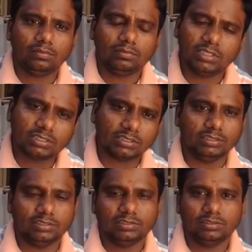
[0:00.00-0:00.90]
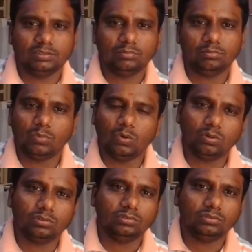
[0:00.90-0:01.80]
discuss
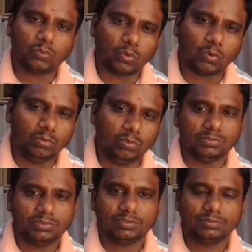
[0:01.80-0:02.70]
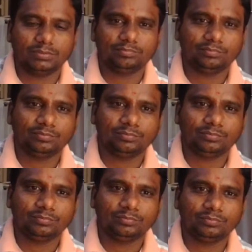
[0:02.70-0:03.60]
more problems.
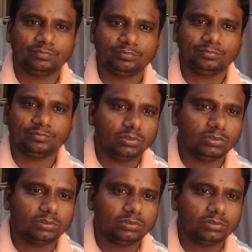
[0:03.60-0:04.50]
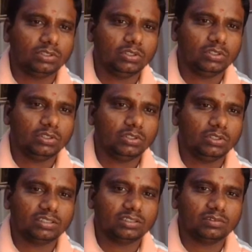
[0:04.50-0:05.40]
Now, look at
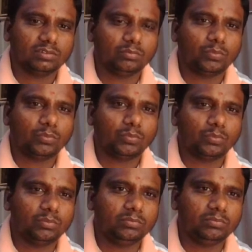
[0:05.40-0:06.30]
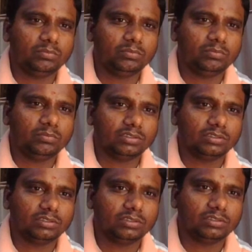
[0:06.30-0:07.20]
problem number
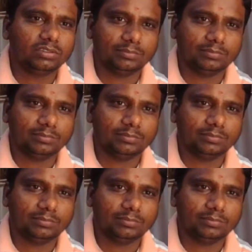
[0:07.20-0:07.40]
3.